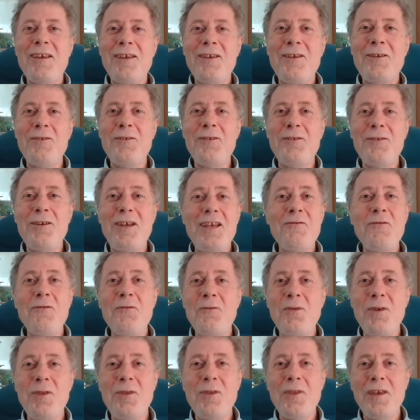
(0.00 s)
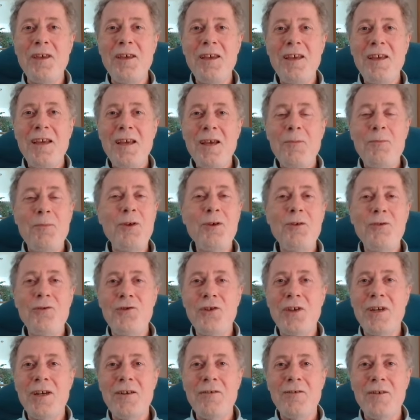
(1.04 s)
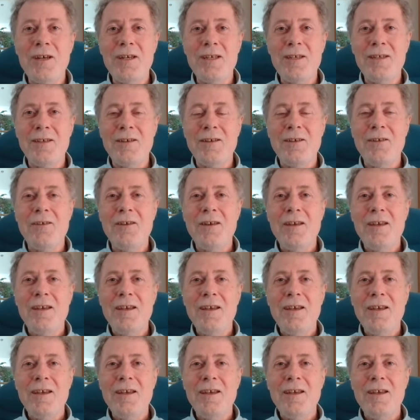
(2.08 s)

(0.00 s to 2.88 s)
you know, even with the pure generators.